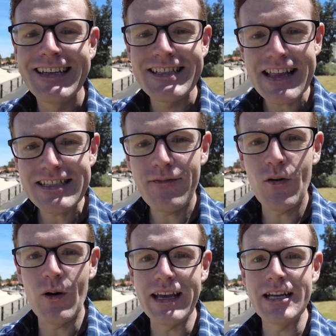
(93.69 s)
So that's the
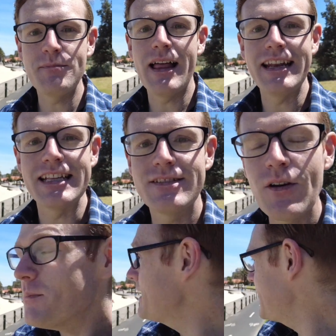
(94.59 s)
four inner planets.
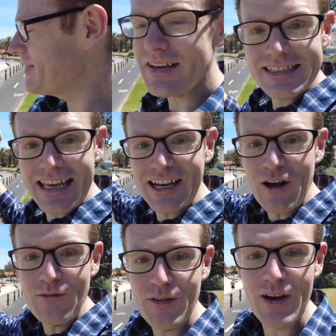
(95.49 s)
From here, things get a
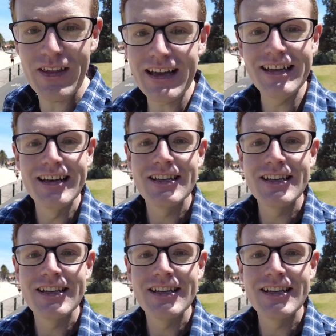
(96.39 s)
lot further,